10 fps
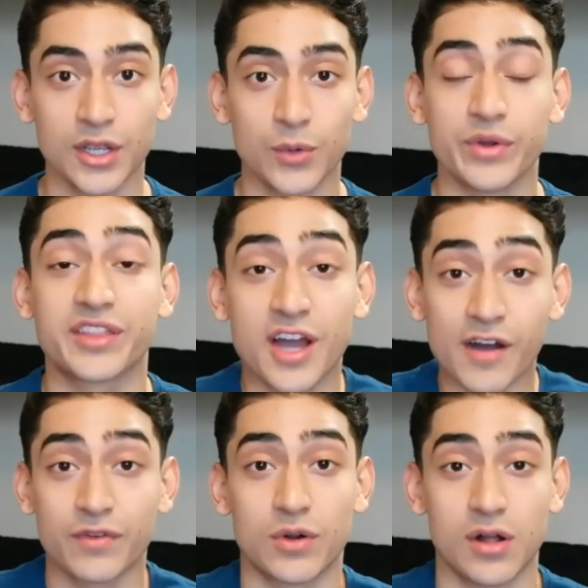with
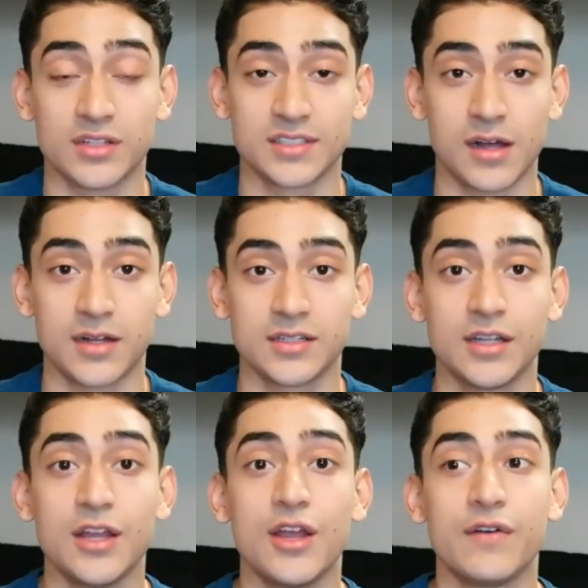coveralls on
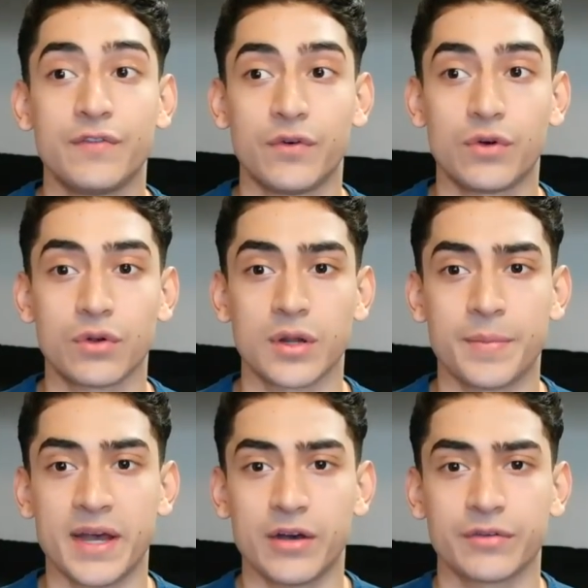for
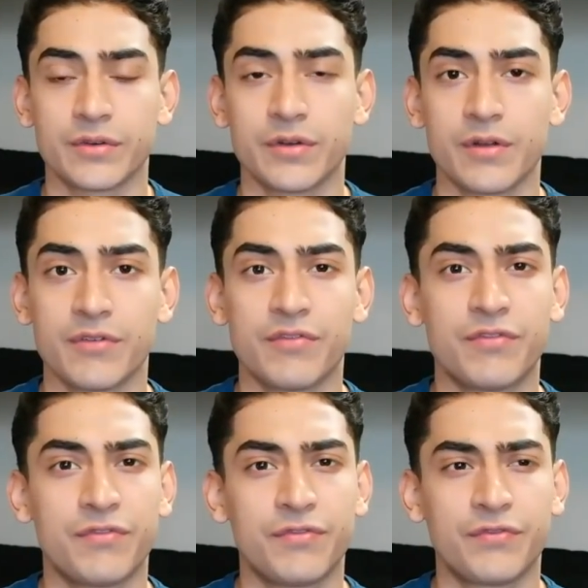about
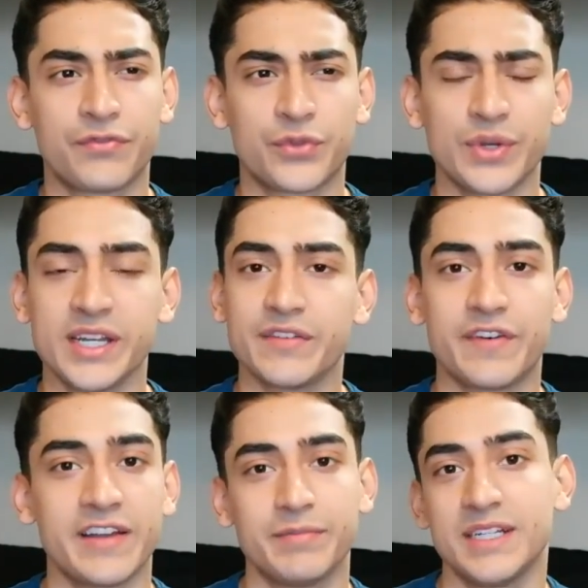three to
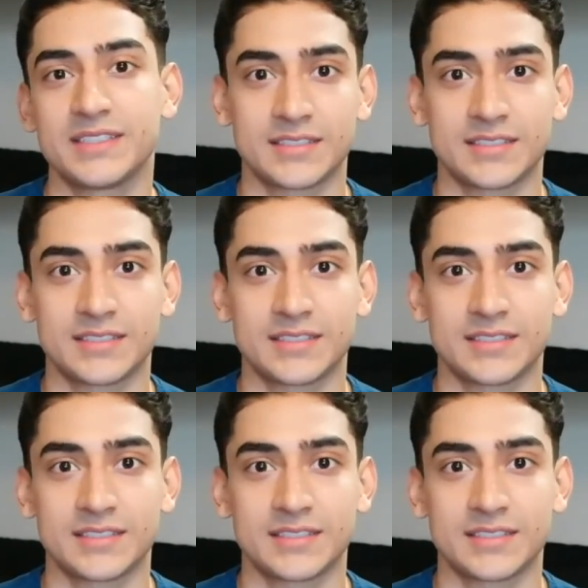five minutes.